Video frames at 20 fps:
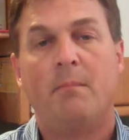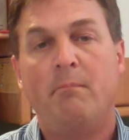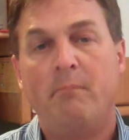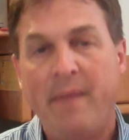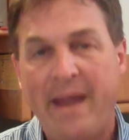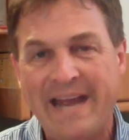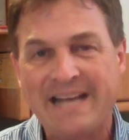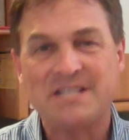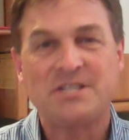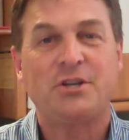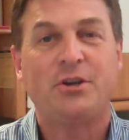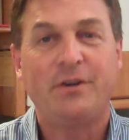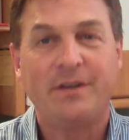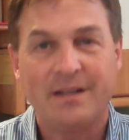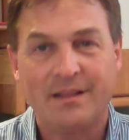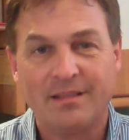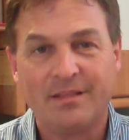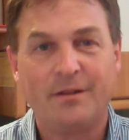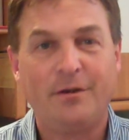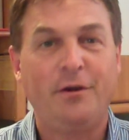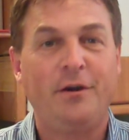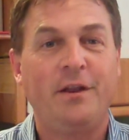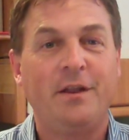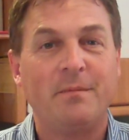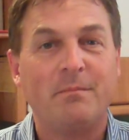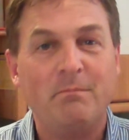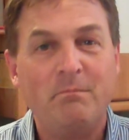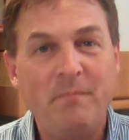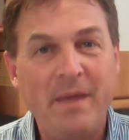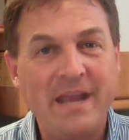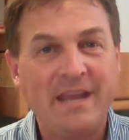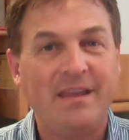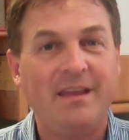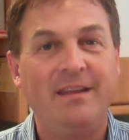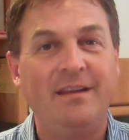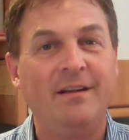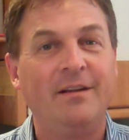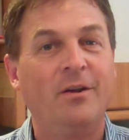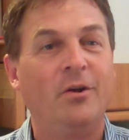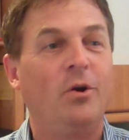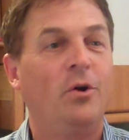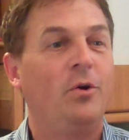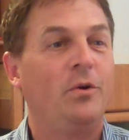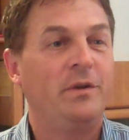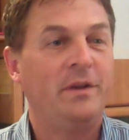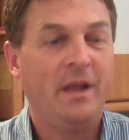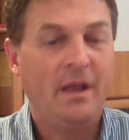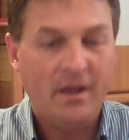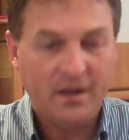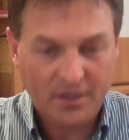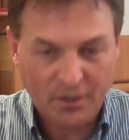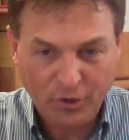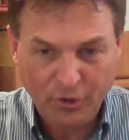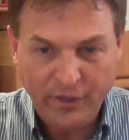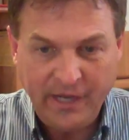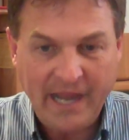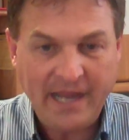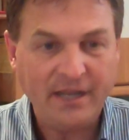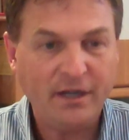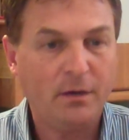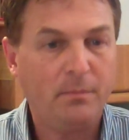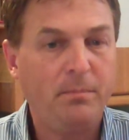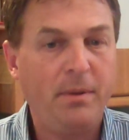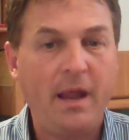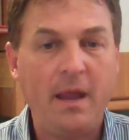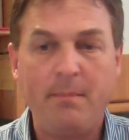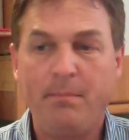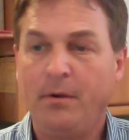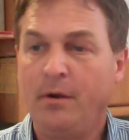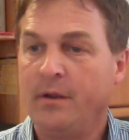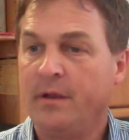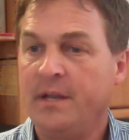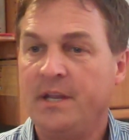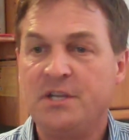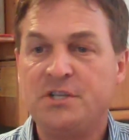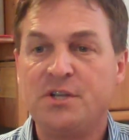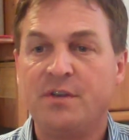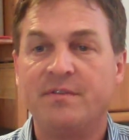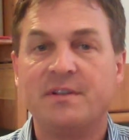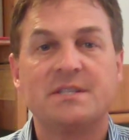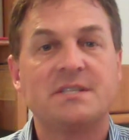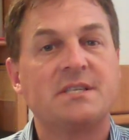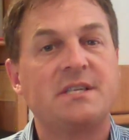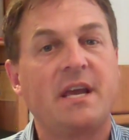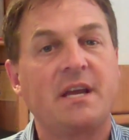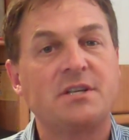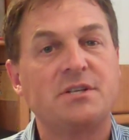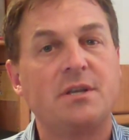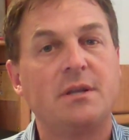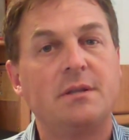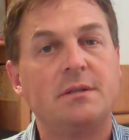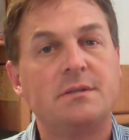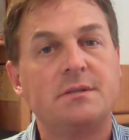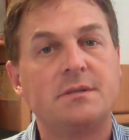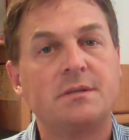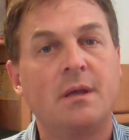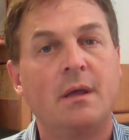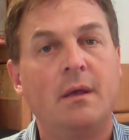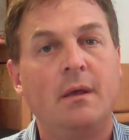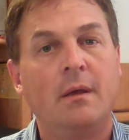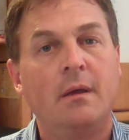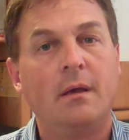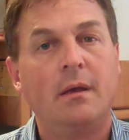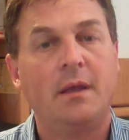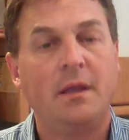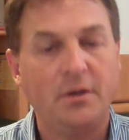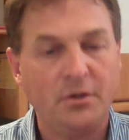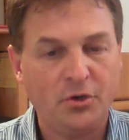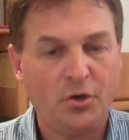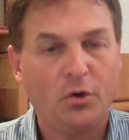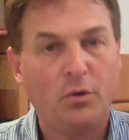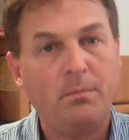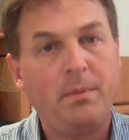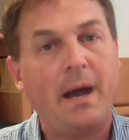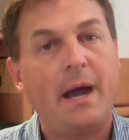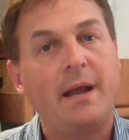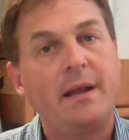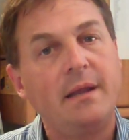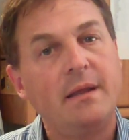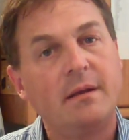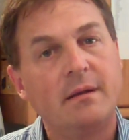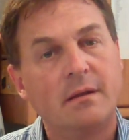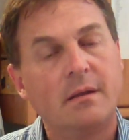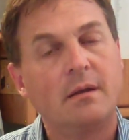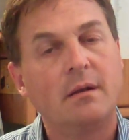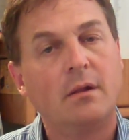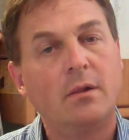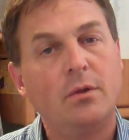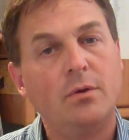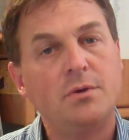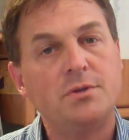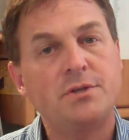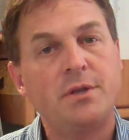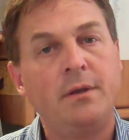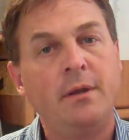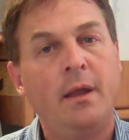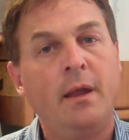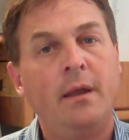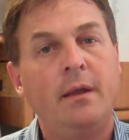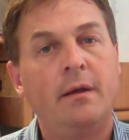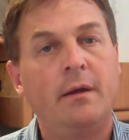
Master it, learn it, make it your own, create your paper in each of its sections, intro, body, and conclusion.